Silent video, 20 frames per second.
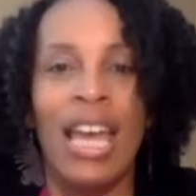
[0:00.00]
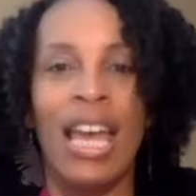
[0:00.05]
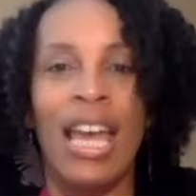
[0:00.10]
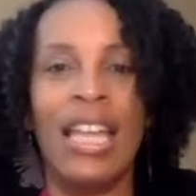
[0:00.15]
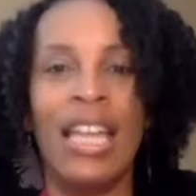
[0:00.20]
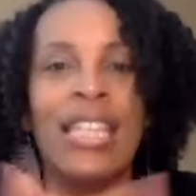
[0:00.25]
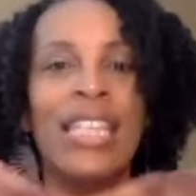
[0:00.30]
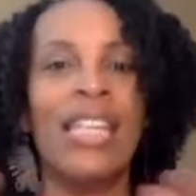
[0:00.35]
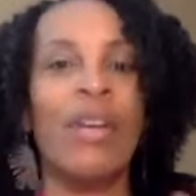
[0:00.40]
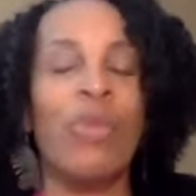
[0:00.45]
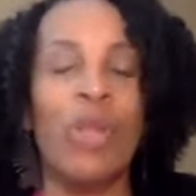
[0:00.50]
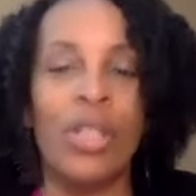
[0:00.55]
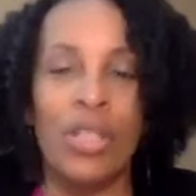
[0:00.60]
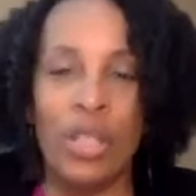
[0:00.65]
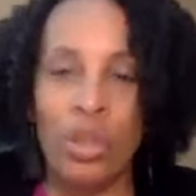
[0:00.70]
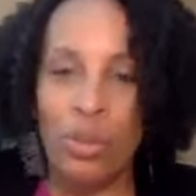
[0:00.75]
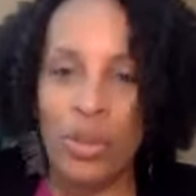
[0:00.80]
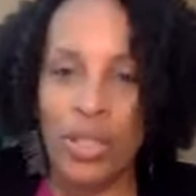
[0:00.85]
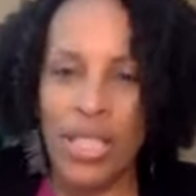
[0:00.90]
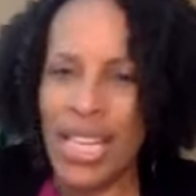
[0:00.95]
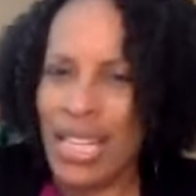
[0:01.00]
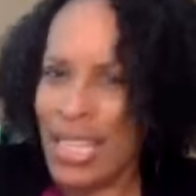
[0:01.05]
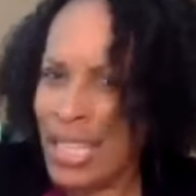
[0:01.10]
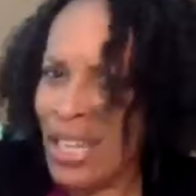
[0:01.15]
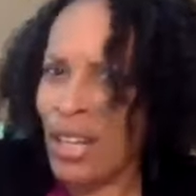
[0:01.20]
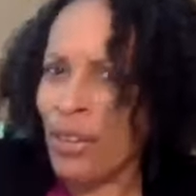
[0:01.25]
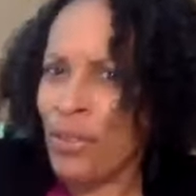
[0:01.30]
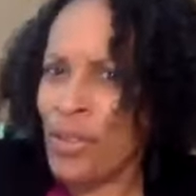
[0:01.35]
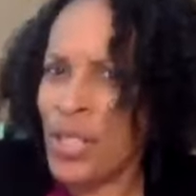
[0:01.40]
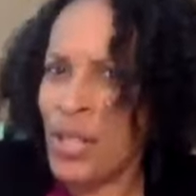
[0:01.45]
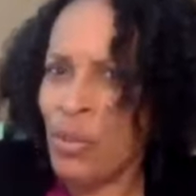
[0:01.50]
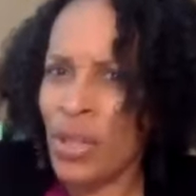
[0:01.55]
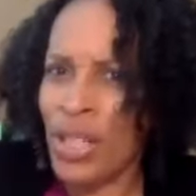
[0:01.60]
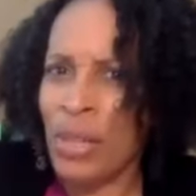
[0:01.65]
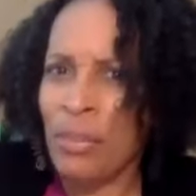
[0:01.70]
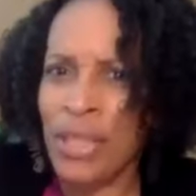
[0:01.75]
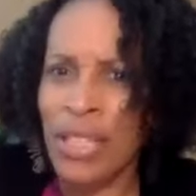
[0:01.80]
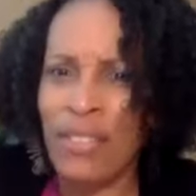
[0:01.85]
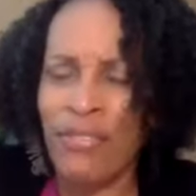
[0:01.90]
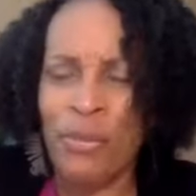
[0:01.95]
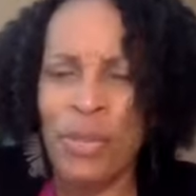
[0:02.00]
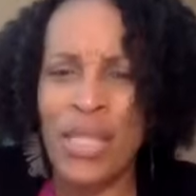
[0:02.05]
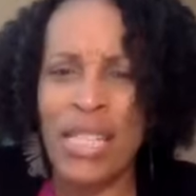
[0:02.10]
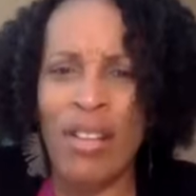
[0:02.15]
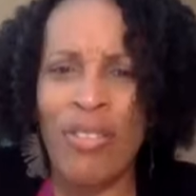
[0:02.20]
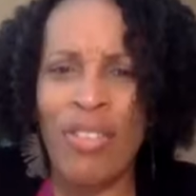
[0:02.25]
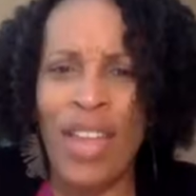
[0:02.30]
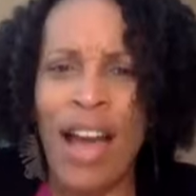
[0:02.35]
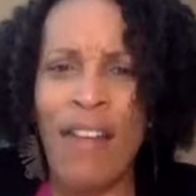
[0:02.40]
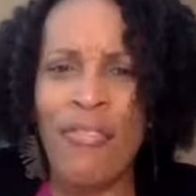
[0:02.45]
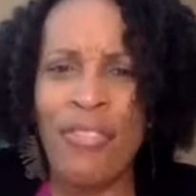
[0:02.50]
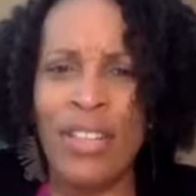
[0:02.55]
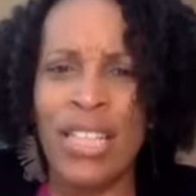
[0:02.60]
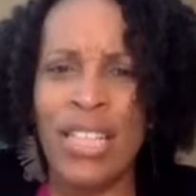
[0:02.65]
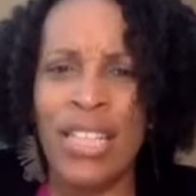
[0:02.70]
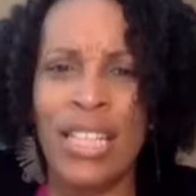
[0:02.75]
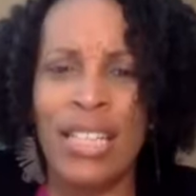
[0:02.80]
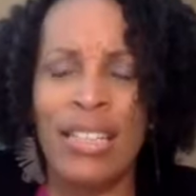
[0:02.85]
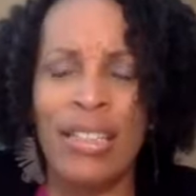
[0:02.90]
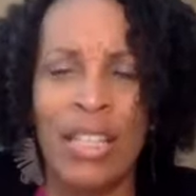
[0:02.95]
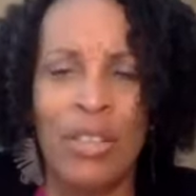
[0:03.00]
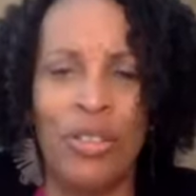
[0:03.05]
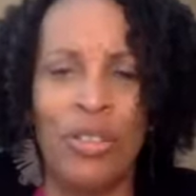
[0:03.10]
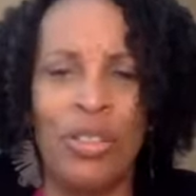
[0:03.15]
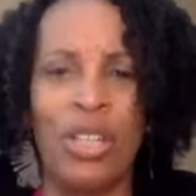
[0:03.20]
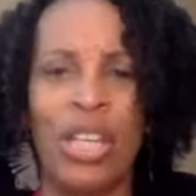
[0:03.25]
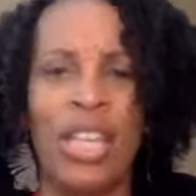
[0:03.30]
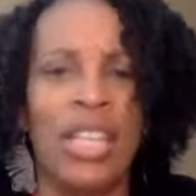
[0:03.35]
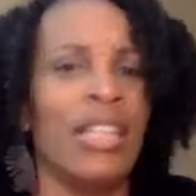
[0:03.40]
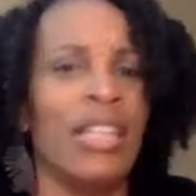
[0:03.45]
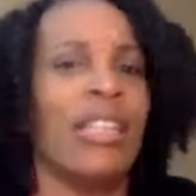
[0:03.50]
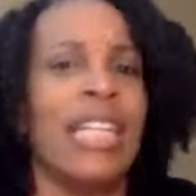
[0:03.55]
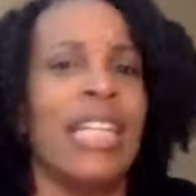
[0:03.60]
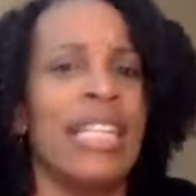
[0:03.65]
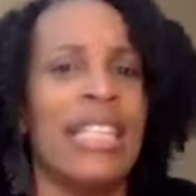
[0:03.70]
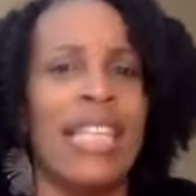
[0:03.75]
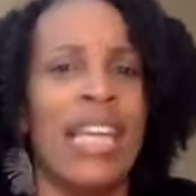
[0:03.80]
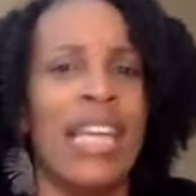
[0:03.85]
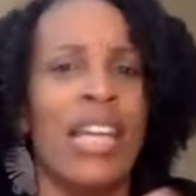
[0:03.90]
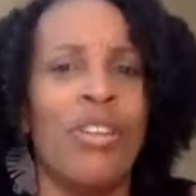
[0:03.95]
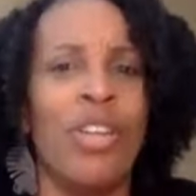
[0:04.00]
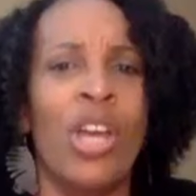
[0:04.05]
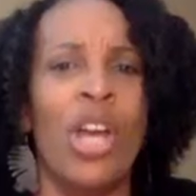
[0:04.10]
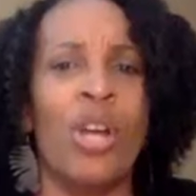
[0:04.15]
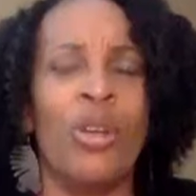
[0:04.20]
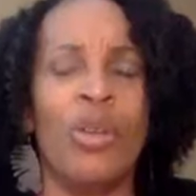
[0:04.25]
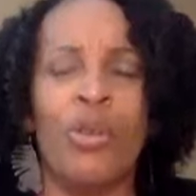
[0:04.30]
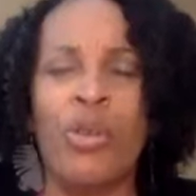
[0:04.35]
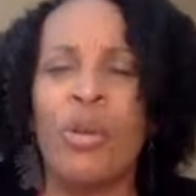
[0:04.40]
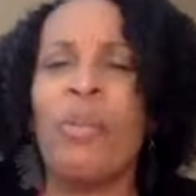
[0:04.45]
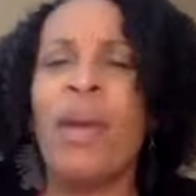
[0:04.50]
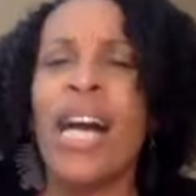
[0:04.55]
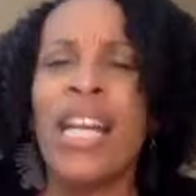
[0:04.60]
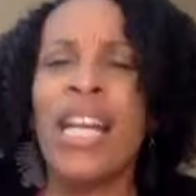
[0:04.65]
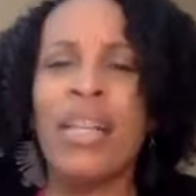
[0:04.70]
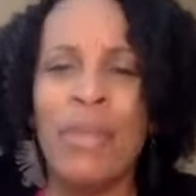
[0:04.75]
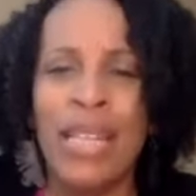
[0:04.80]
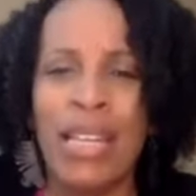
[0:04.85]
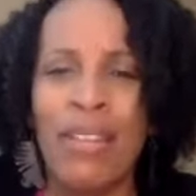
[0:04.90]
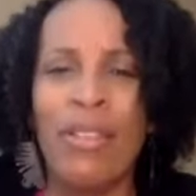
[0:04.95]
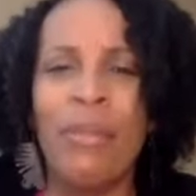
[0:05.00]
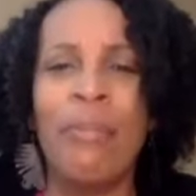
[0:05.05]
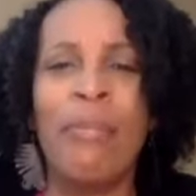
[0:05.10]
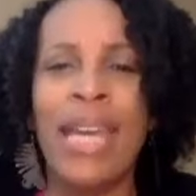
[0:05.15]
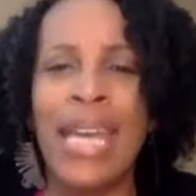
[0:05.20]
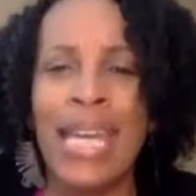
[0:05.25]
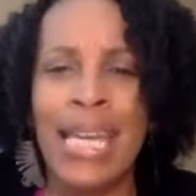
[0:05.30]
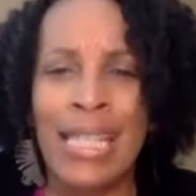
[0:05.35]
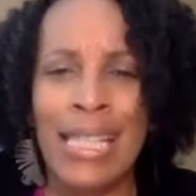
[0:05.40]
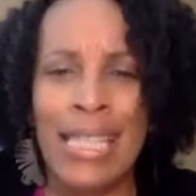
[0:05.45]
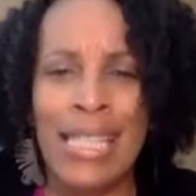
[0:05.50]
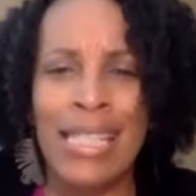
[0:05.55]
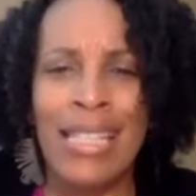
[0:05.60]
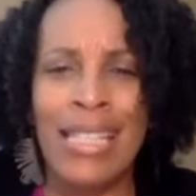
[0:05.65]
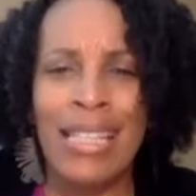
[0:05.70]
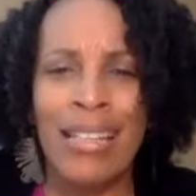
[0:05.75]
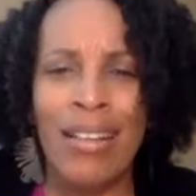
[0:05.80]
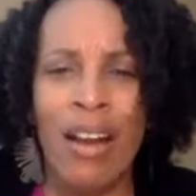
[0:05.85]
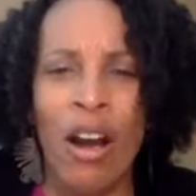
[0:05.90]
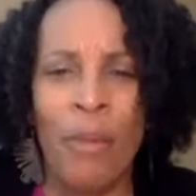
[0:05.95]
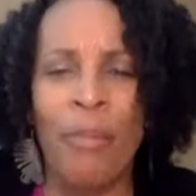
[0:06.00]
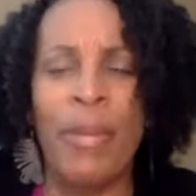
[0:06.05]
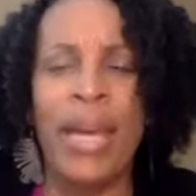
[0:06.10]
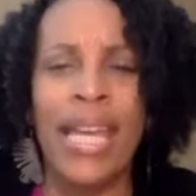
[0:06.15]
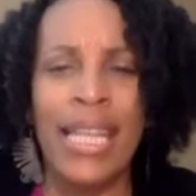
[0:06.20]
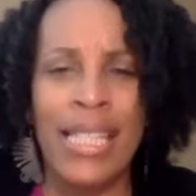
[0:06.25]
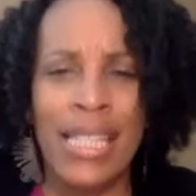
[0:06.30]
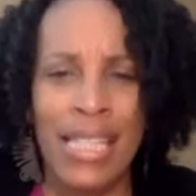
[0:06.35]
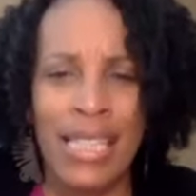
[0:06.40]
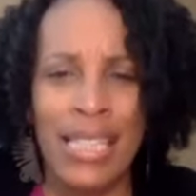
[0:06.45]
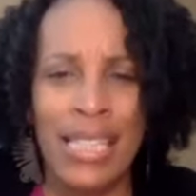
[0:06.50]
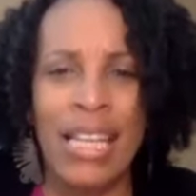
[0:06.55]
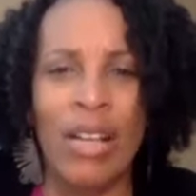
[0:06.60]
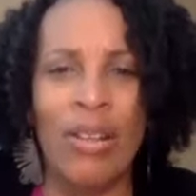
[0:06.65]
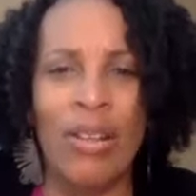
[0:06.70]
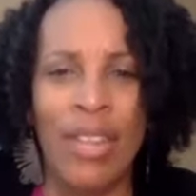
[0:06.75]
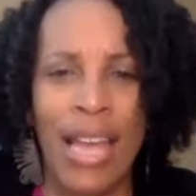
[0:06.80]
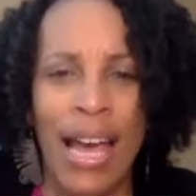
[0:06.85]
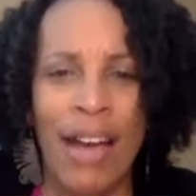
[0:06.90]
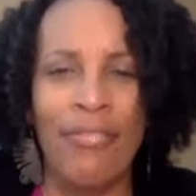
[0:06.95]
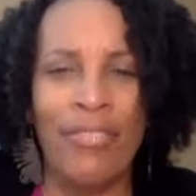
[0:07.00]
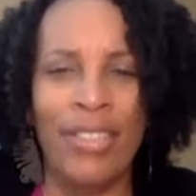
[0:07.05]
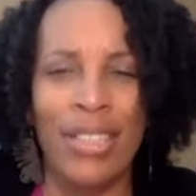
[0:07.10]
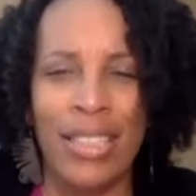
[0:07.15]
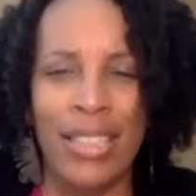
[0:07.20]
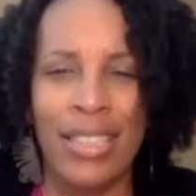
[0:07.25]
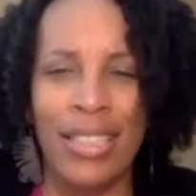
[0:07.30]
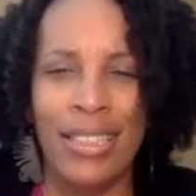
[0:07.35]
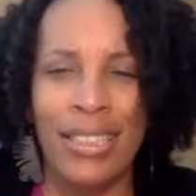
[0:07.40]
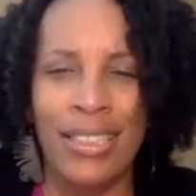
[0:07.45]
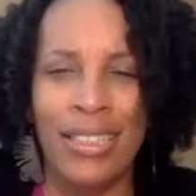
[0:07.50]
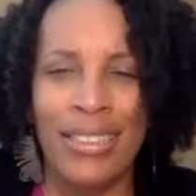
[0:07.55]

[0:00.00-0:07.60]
and someone you were taking care of someone i believe from south africa and and he said you remind me of the maids our maids in south africa